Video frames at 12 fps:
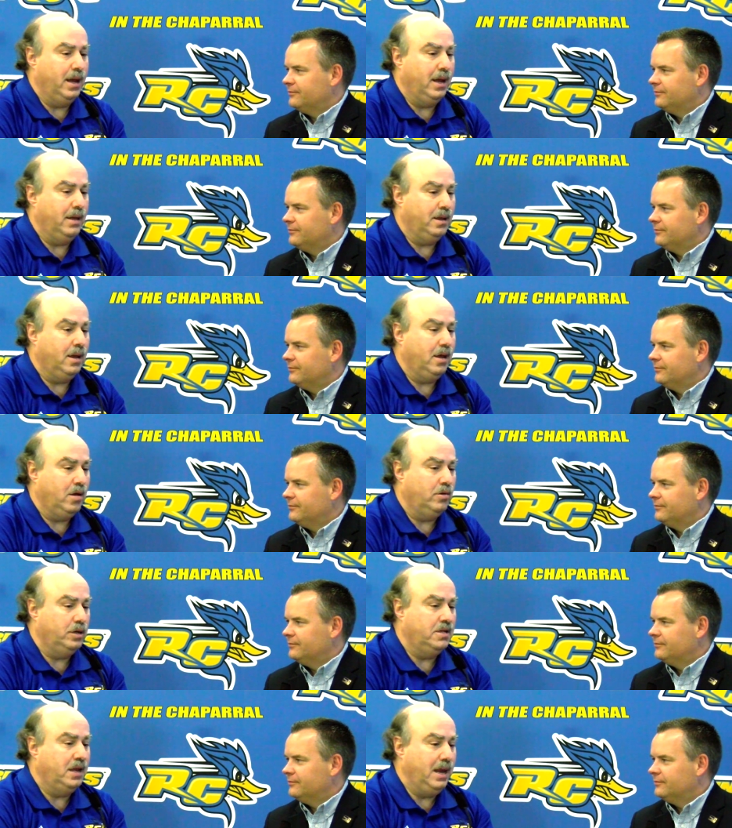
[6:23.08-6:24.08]
Speaker 1: uh, uh,
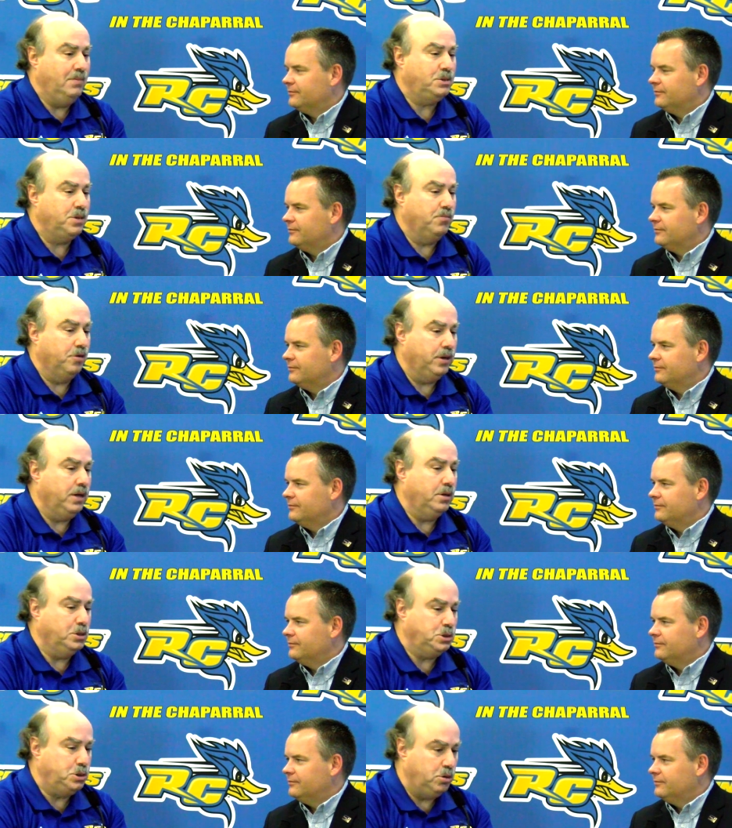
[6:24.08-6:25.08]
on the team. Some really
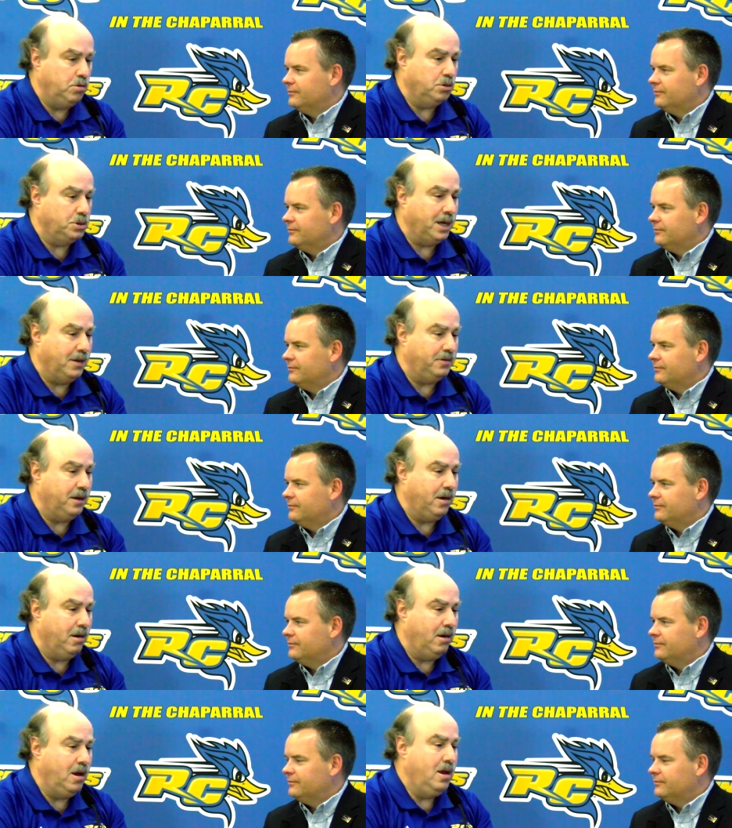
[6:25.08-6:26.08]
good shooters out
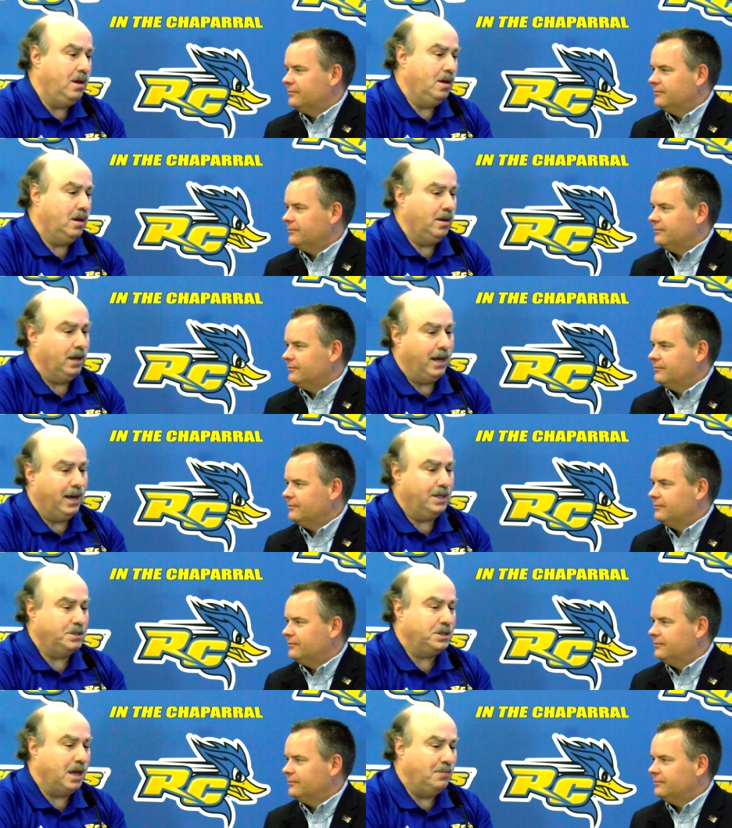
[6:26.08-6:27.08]
there. Uh,
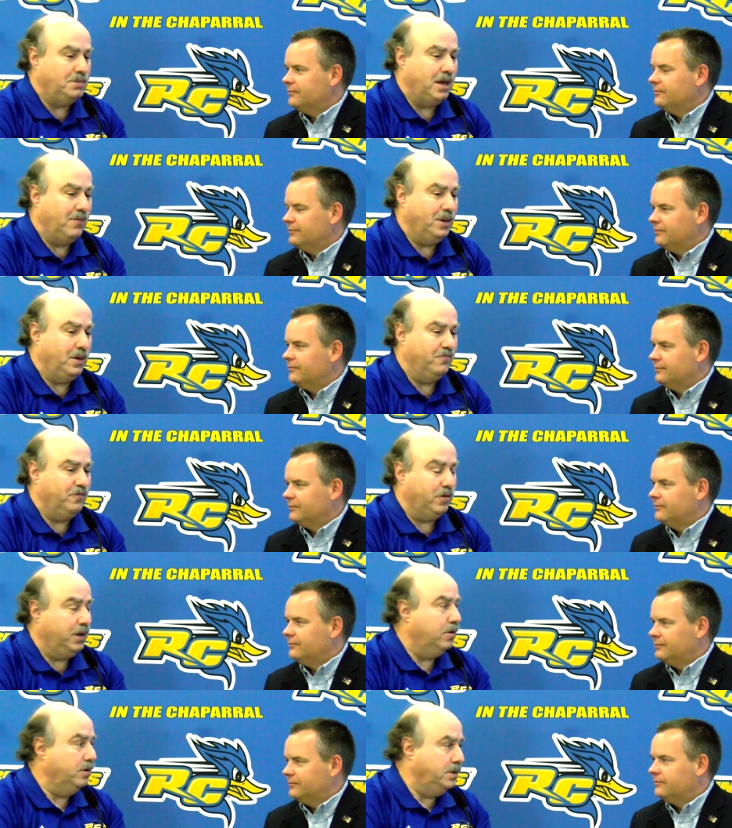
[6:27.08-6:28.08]
Niana Sob's having a
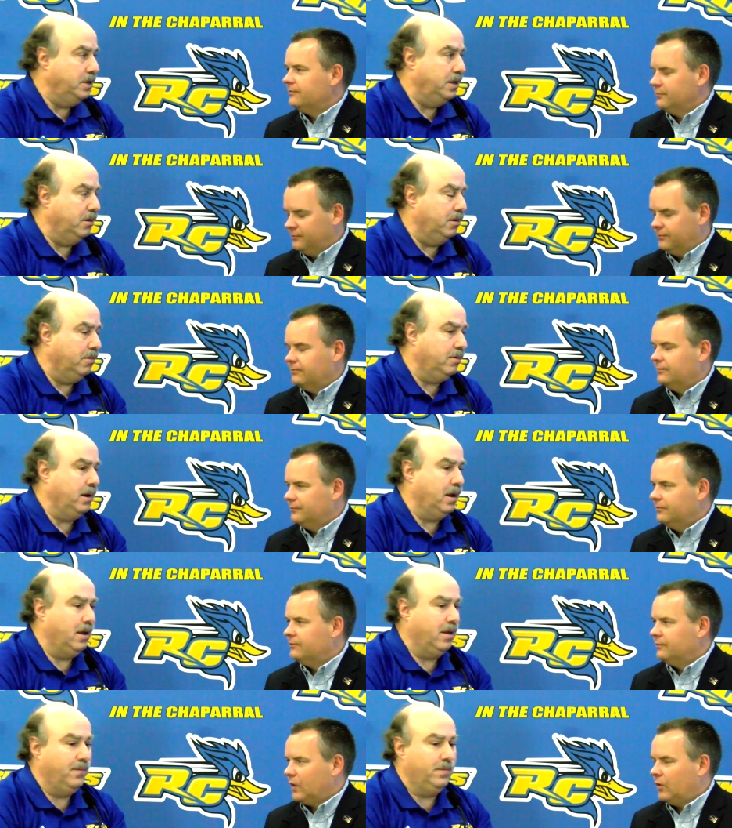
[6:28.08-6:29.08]
very good year.
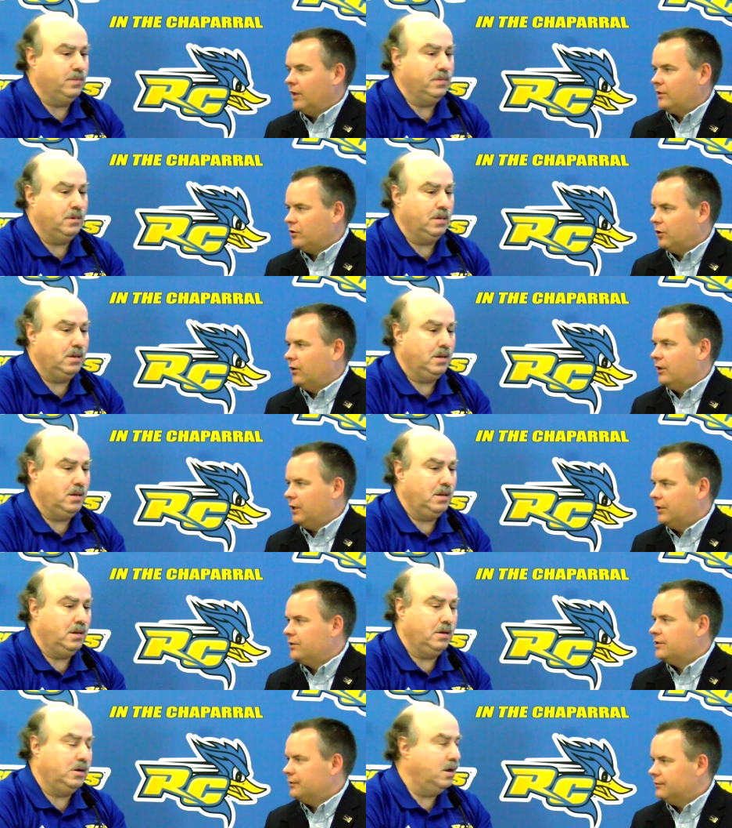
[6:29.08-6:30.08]
Uh,
Speaker 2: great start, at
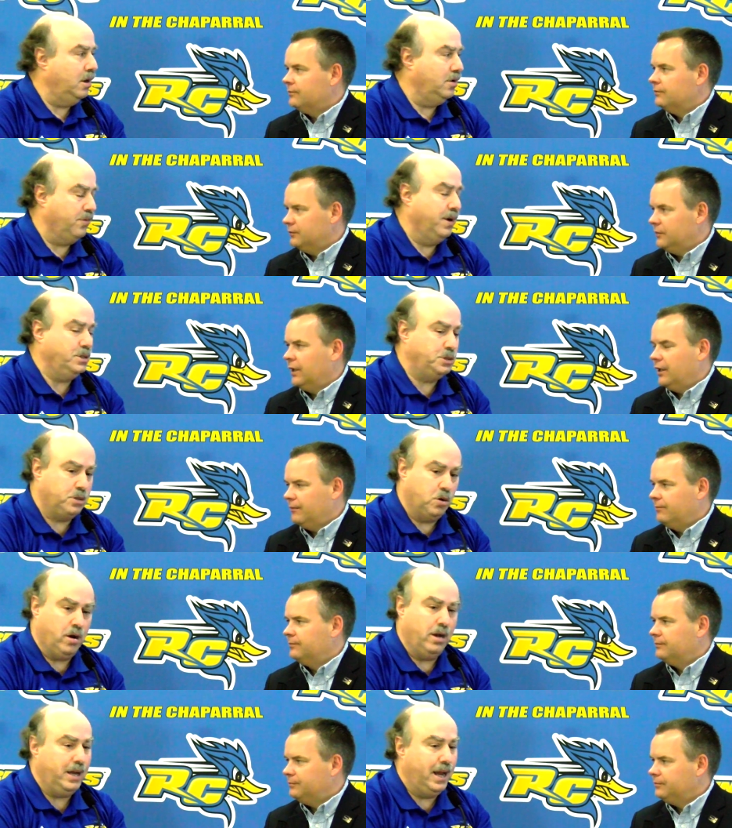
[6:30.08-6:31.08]
least. A, great yeah.
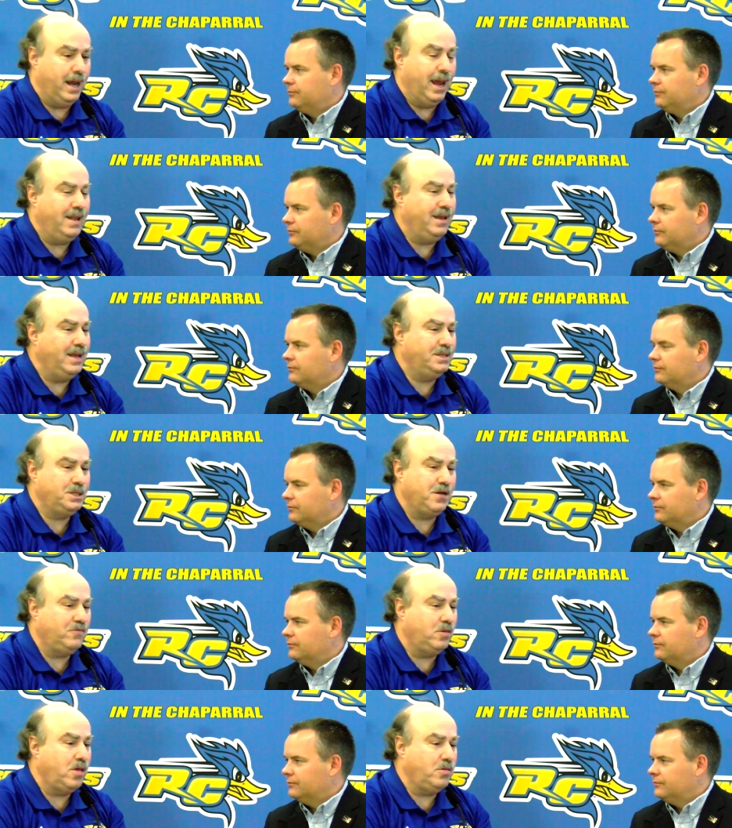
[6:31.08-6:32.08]
Speaker 1: start, yeah. And and
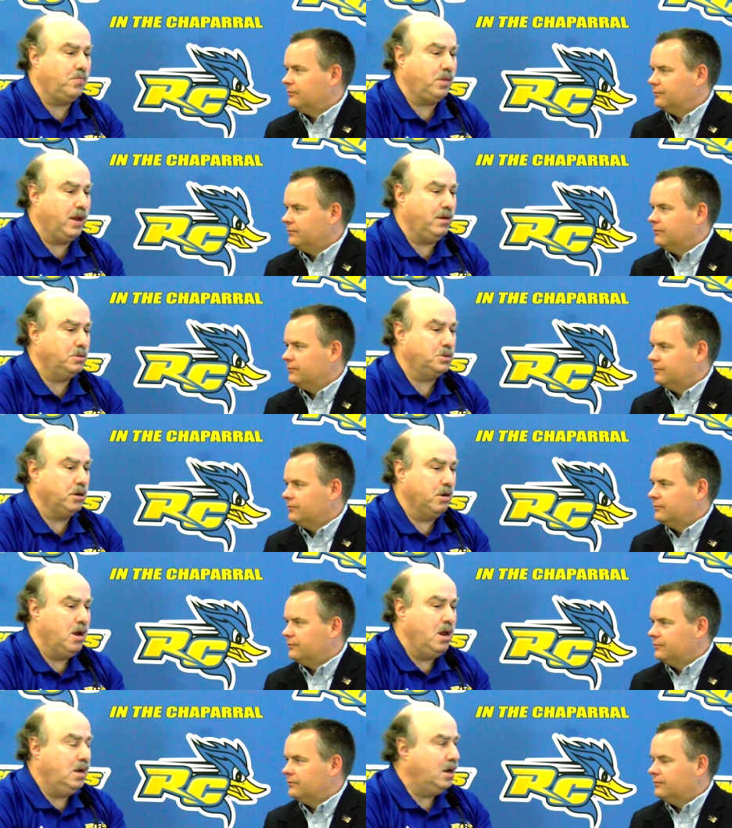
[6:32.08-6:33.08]
several other players are
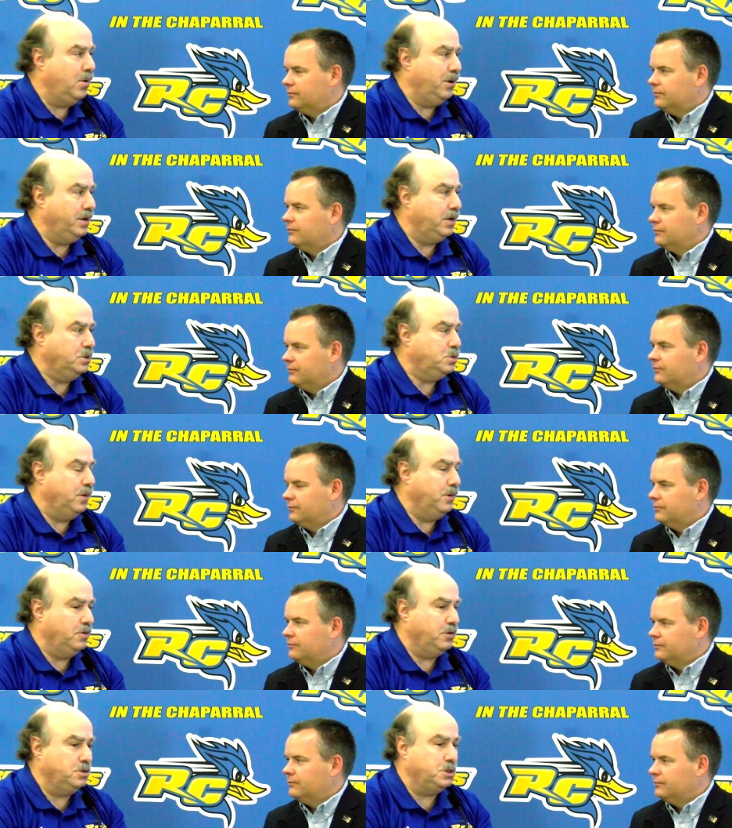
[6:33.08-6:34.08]
going to
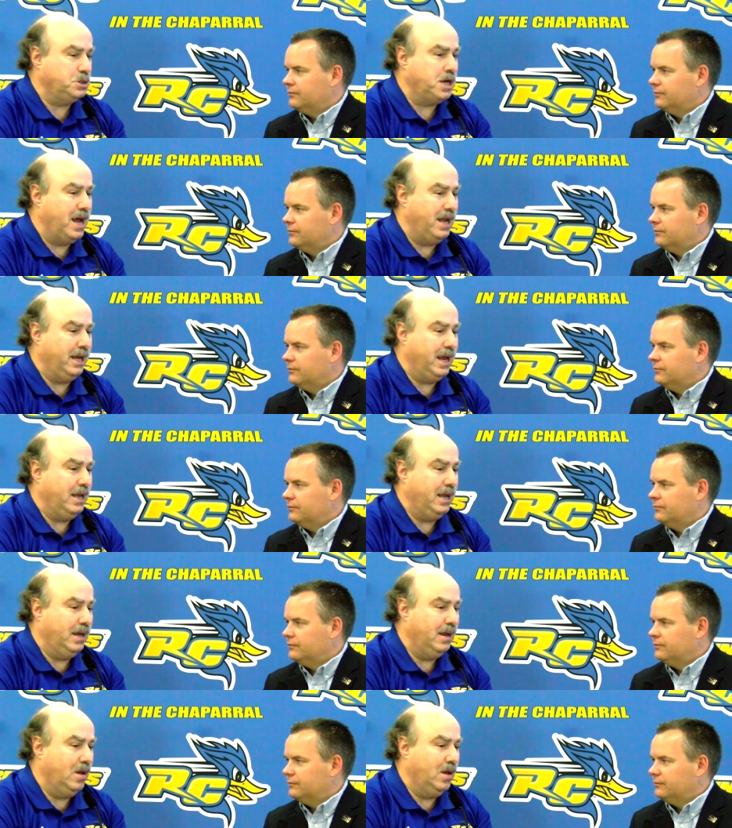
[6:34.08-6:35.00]
contribute. They're just kind of getting